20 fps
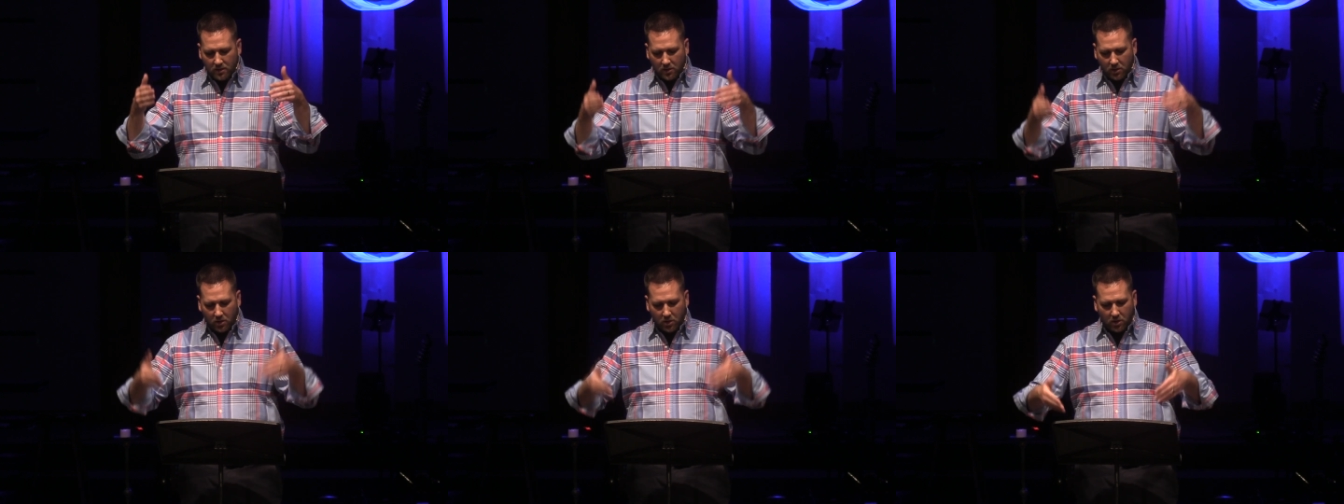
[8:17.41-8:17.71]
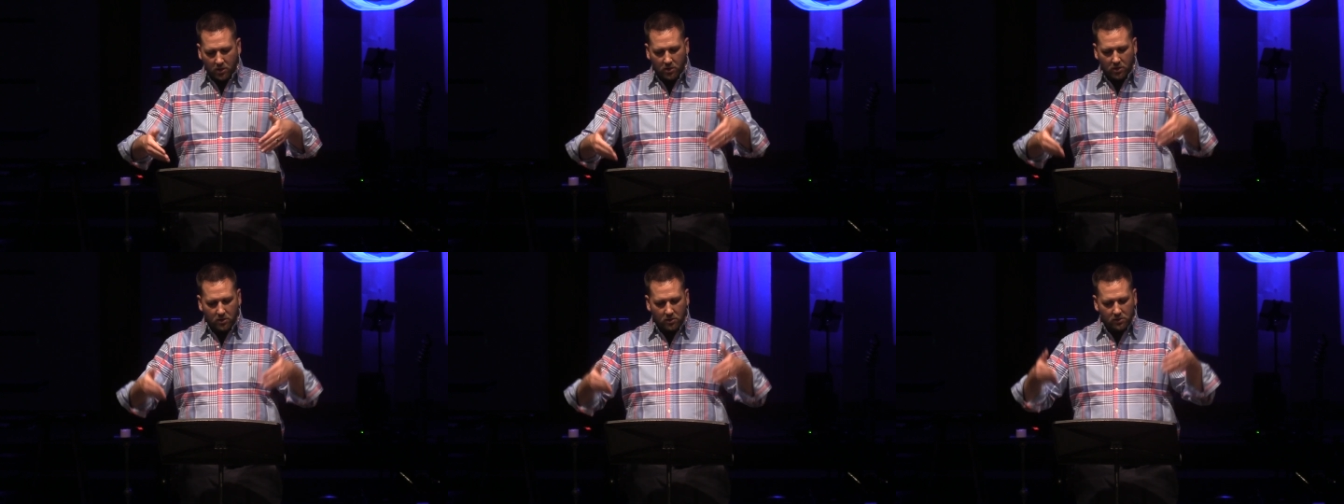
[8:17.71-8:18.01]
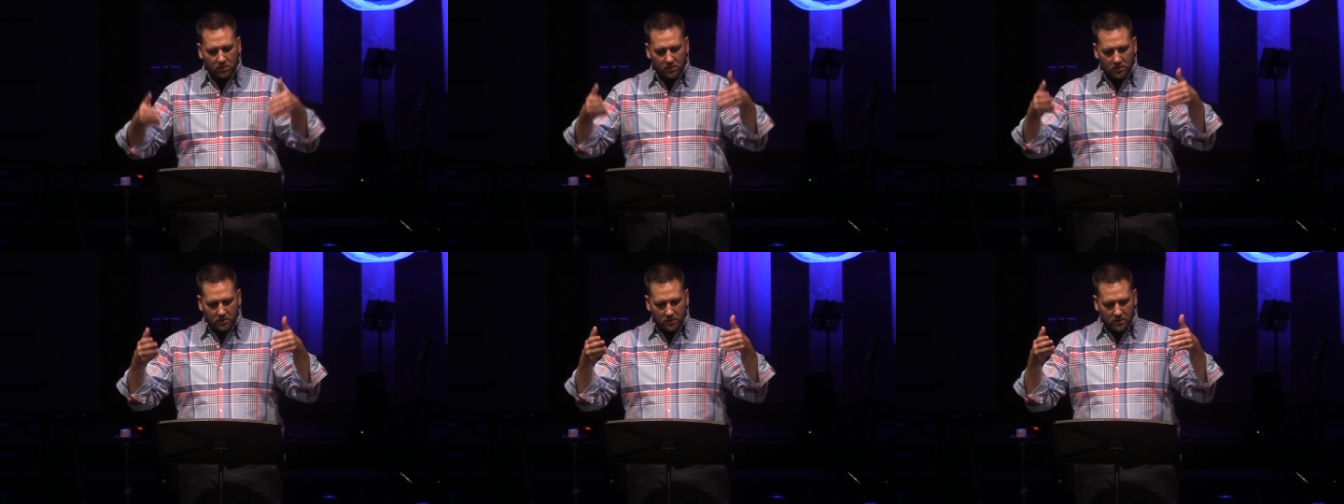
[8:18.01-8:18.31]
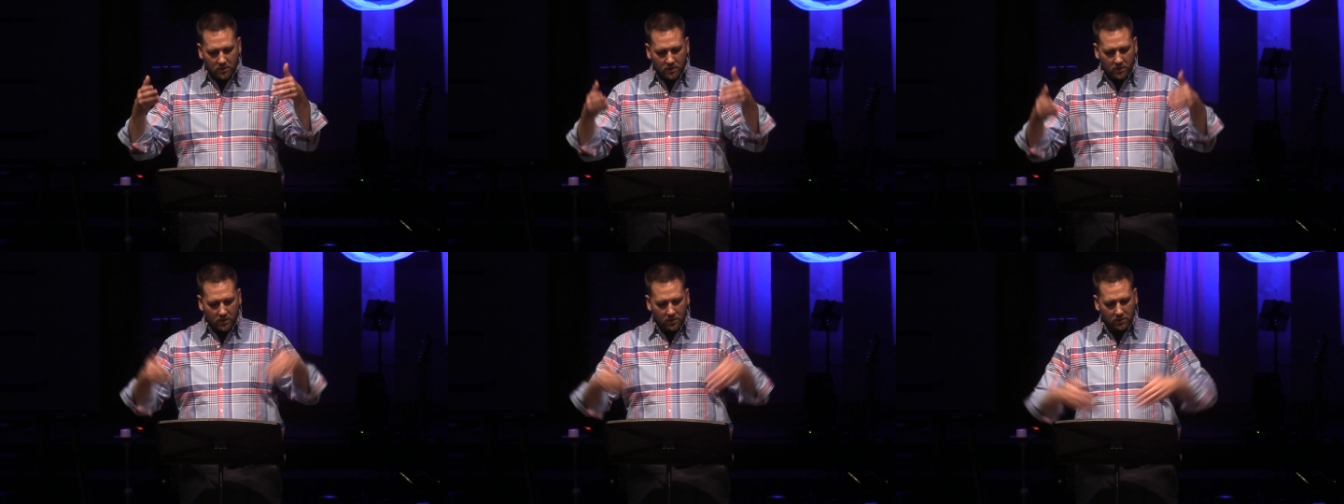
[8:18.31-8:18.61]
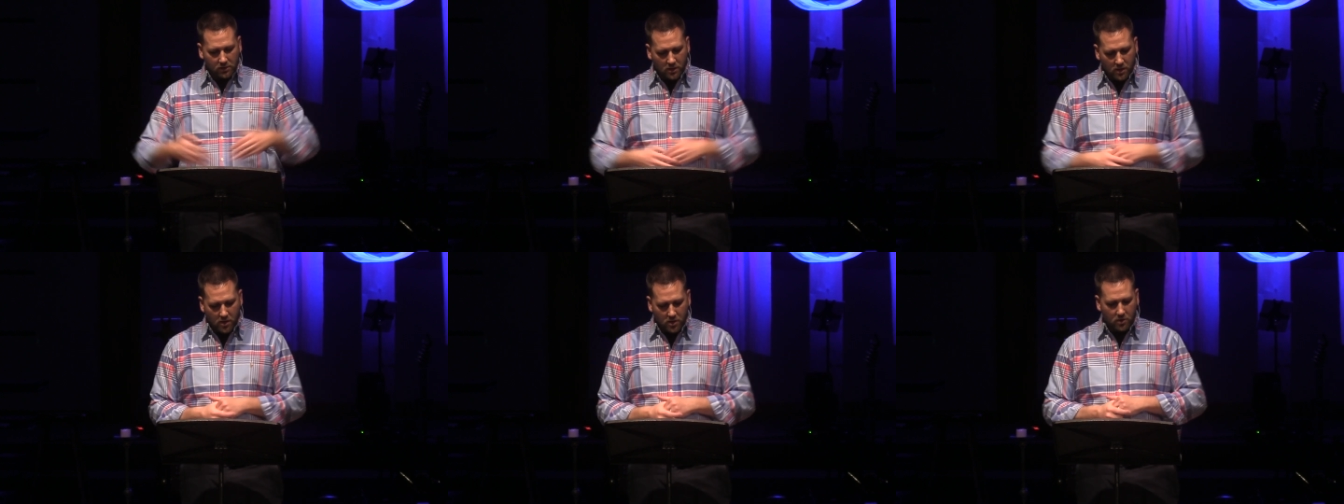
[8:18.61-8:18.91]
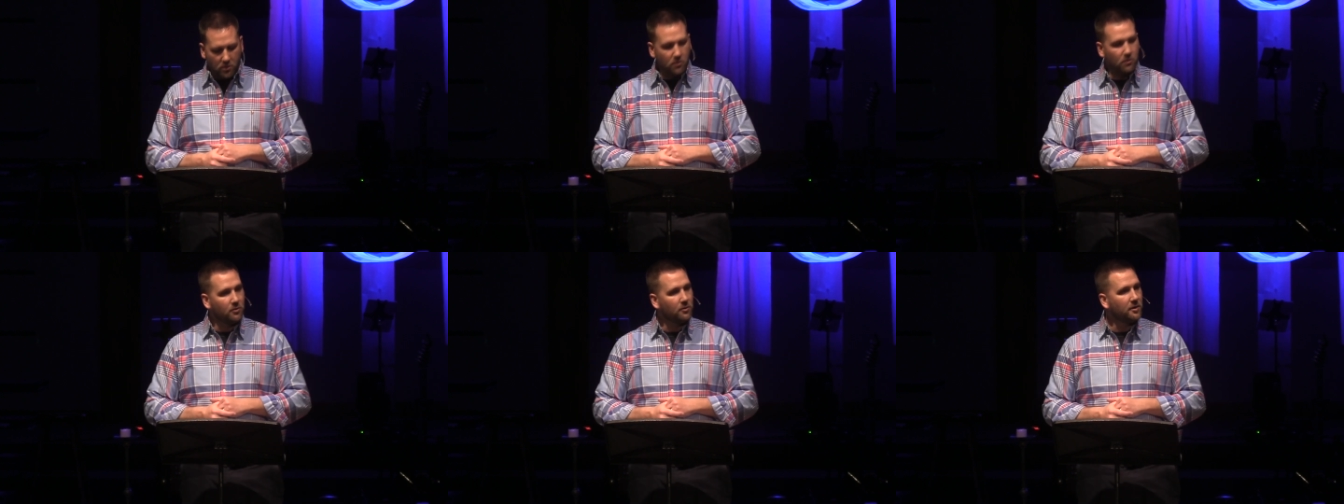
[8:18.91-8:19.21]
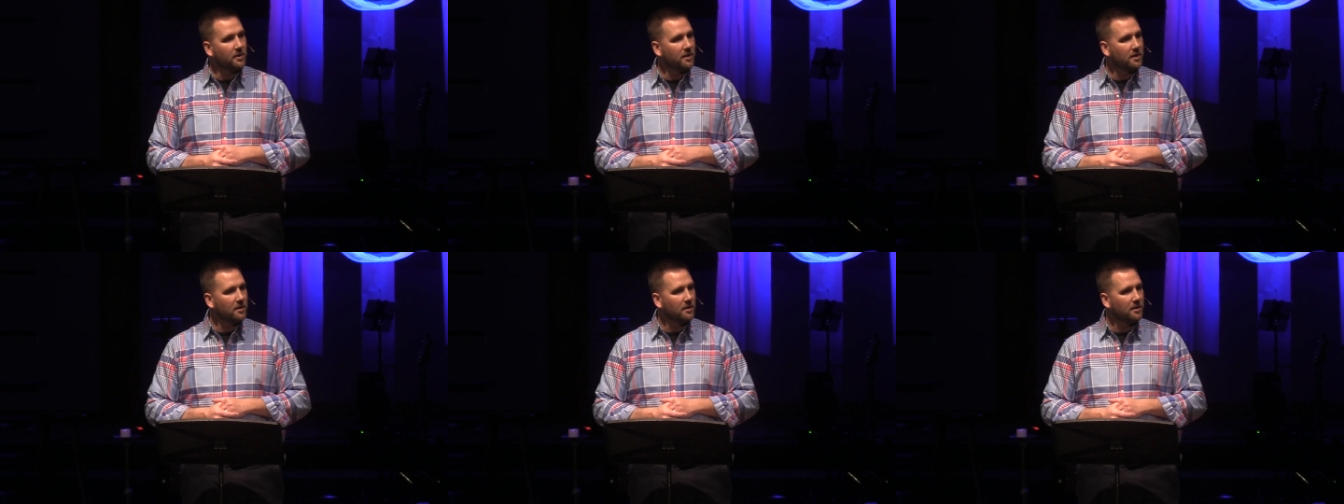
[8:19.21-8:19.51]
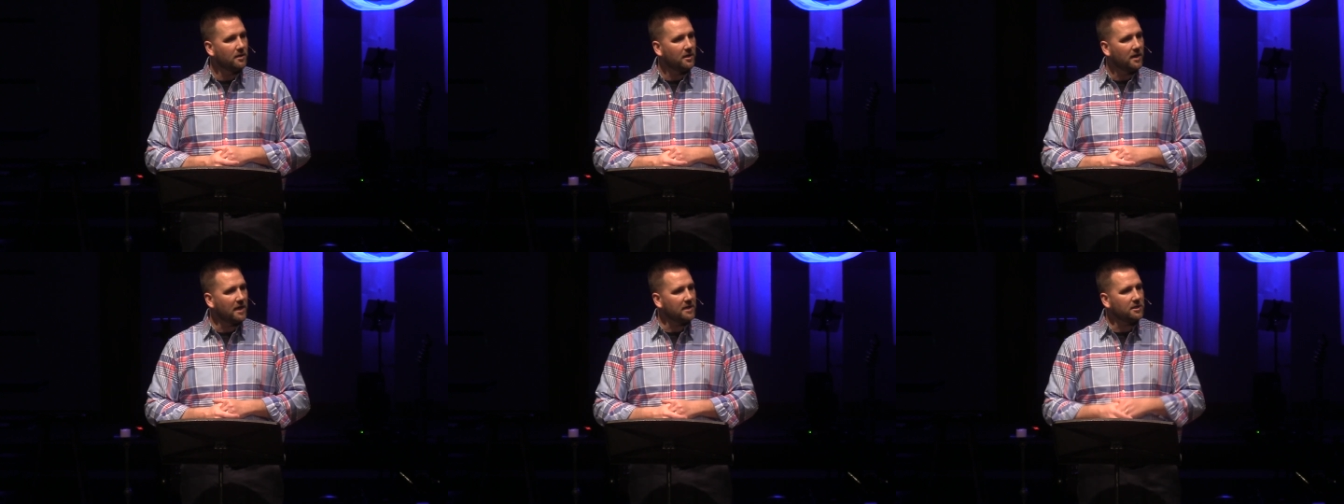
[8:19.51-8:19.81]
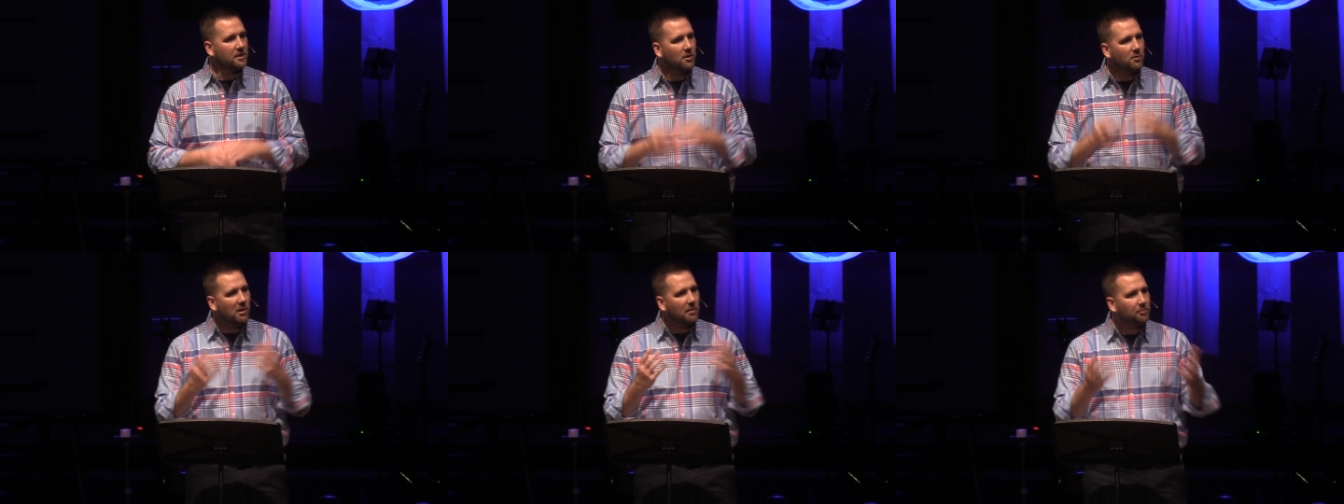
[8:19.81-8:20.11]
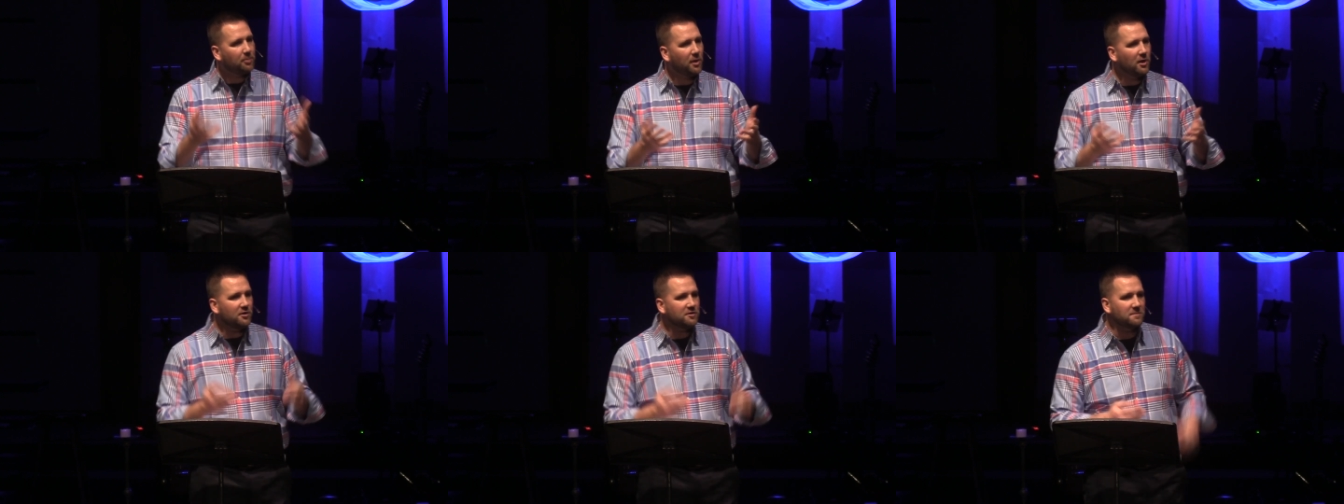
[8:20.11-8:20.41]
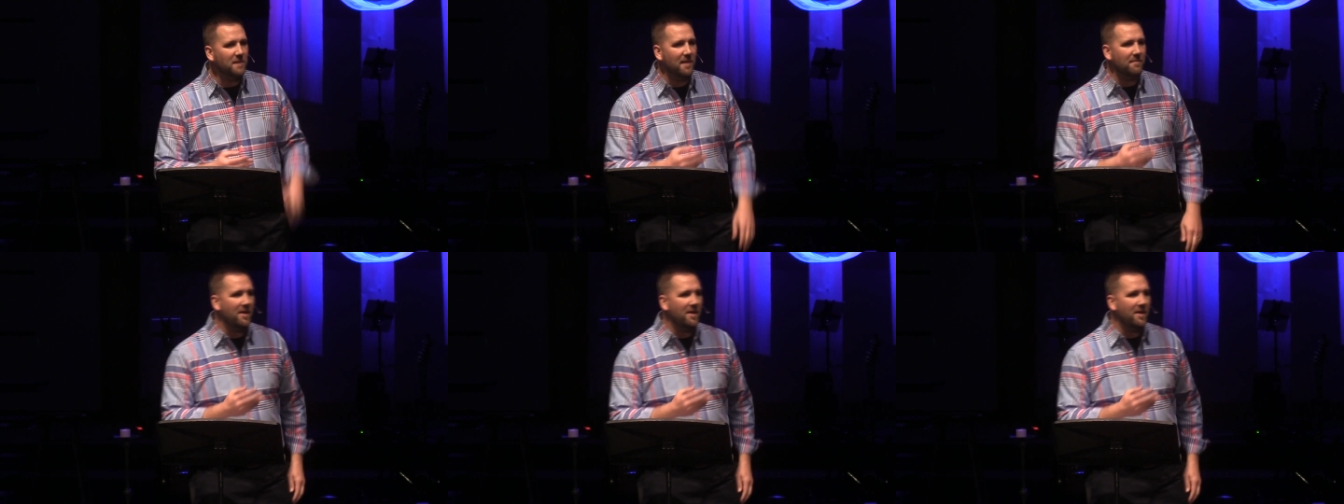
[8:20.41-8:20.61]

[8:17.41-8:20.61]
all alone. And you know what blows my